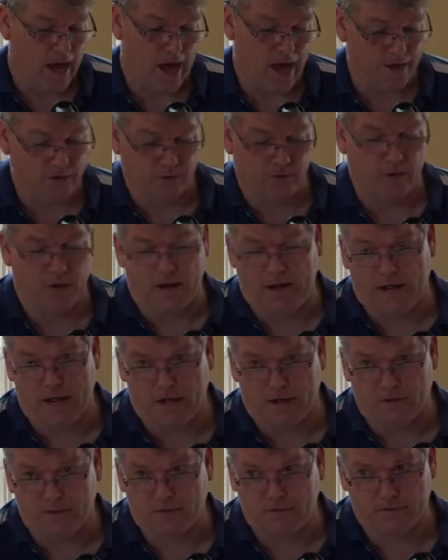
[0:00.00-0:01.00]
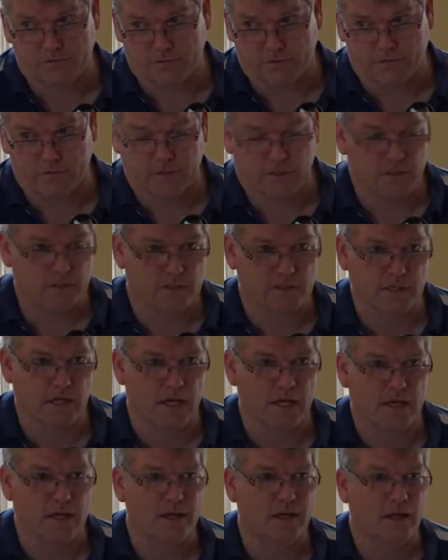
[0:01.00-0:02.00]
I don't know how someone could
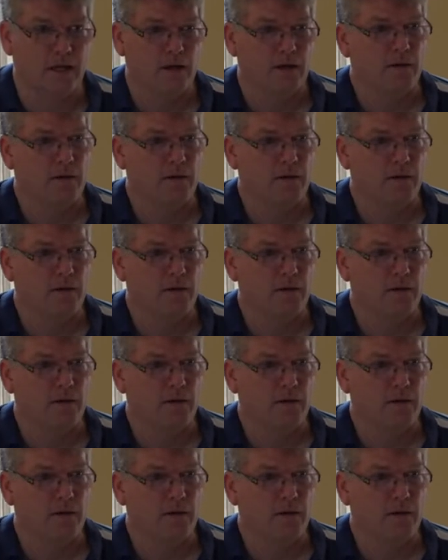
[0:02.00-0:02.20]
say,